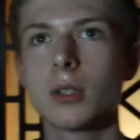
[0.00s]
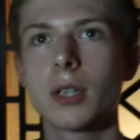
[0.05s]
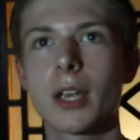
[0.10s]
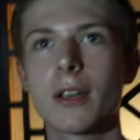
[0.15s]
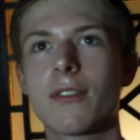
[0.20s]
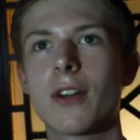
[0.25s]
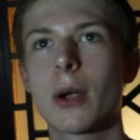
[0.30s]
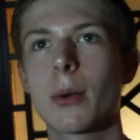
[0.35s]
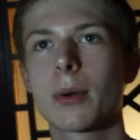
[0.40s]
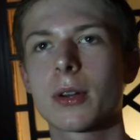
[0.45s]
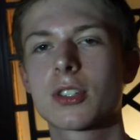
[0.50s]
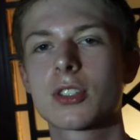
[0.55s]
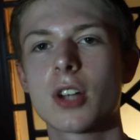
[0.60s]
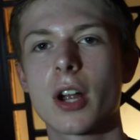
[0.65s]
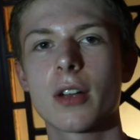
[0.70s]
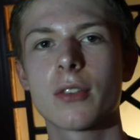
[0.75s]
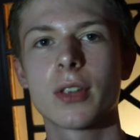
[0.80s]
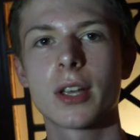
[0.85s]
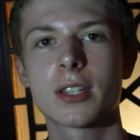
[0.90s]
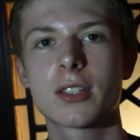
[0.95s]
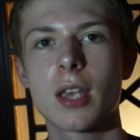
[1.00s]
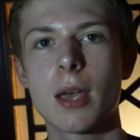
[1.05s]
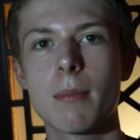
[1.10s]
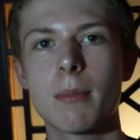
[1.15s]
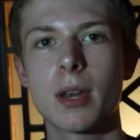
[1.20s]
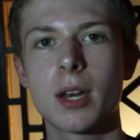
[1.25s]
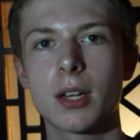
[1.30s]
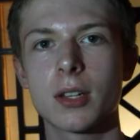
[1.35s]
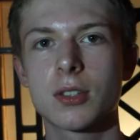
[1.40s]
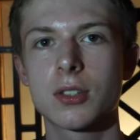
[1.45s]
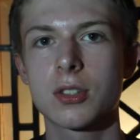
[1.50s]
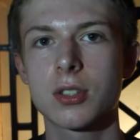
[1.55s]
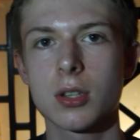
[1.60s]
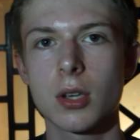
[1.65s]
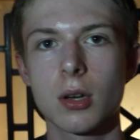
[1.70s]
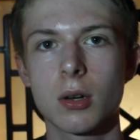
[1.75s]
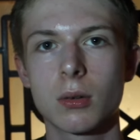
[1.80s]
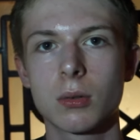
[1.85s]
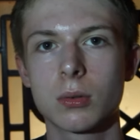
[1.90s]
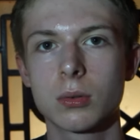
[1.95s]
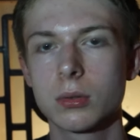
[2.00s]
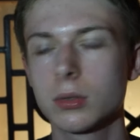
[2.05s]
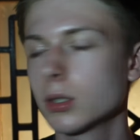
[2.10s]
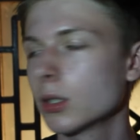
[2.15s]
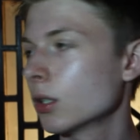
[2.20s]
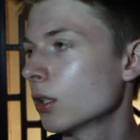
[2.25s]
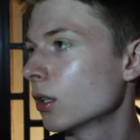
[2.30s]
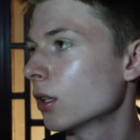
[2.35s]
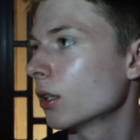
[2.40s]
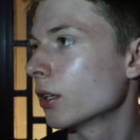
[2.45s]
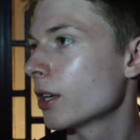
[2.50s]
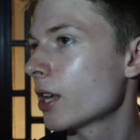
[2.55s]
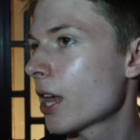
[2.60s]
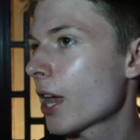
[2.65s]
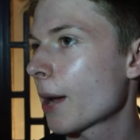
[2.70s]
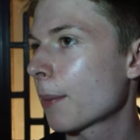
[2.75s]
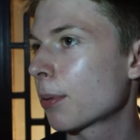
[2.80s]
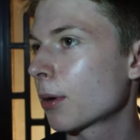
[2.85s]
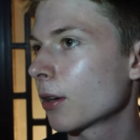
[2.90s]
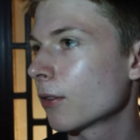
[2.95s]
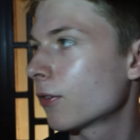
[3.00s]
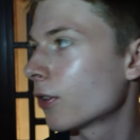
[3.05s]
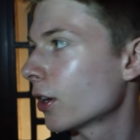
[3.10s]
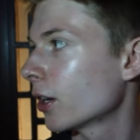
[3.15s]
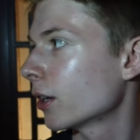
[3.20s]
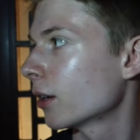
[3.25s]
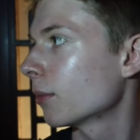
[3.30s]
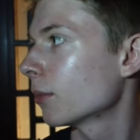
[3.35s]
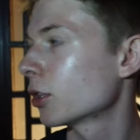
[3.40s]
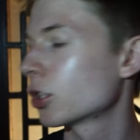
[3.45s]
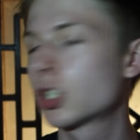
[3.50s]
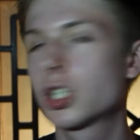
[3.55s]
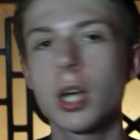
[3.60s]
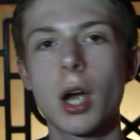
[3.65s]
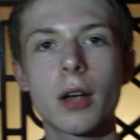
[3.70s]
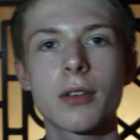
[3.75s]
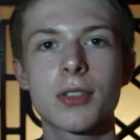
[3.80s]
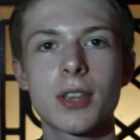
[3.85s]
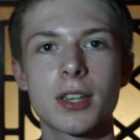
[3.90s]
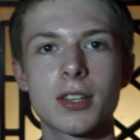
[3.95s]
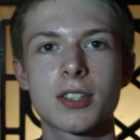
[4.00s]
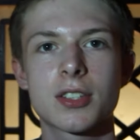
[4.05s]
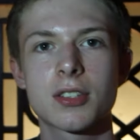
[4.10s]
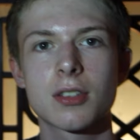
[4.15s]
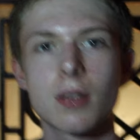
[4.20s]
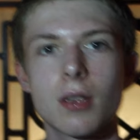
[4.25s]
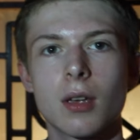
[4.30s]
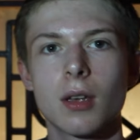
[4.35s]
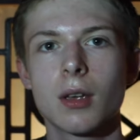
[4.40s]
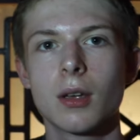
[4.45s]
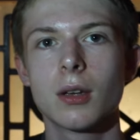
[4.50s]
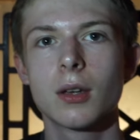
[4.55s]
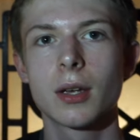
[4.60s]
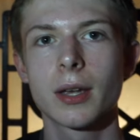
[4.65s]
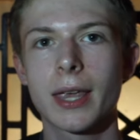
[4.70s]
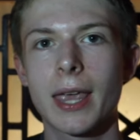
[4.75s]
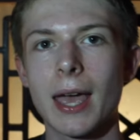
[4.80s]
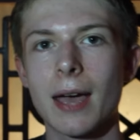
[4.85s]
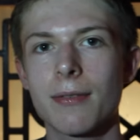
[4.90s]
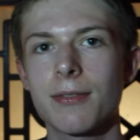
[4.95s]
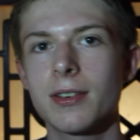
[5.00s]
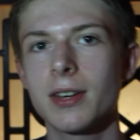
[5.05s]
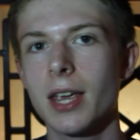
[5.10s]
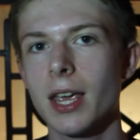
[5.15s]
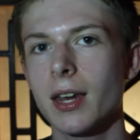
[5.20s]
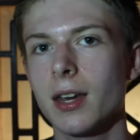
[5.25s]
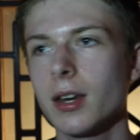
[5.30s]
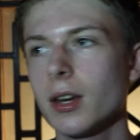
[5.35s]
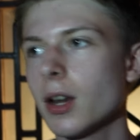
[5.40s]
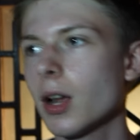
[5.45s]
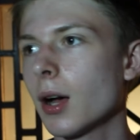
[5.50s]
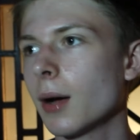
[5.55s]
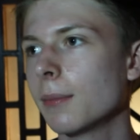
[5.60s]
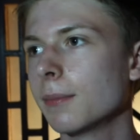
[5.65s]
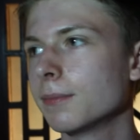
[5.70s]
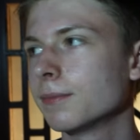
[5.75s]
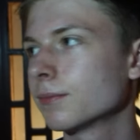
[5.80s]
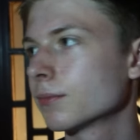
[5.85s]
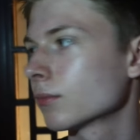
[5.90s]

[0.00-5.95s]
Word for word: The fireworks start in like 10 minutes, so yeah, pretty fun. I'm gonna chug this caffeinated um,